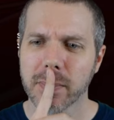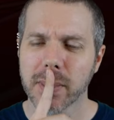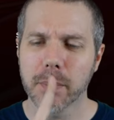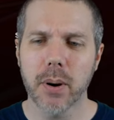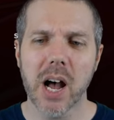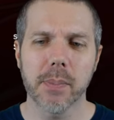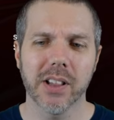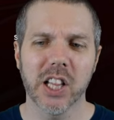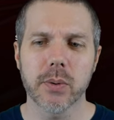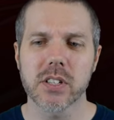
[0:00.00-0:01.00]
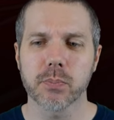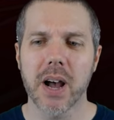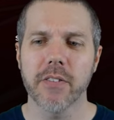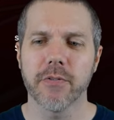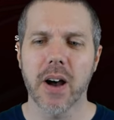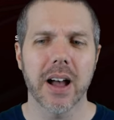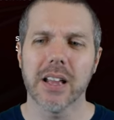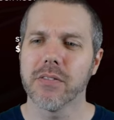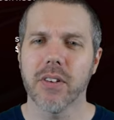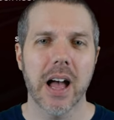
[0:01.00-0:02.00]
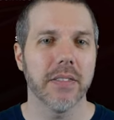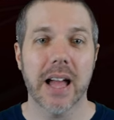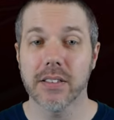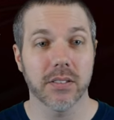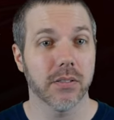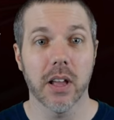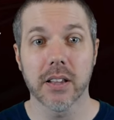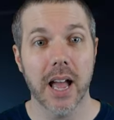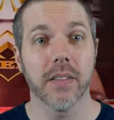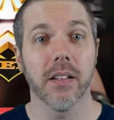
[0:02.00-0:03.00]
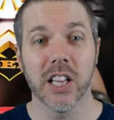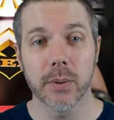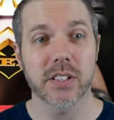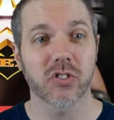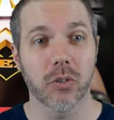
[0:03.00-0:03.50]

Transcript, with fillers: the pop at lowest by five. Uh, that's, again, the lowest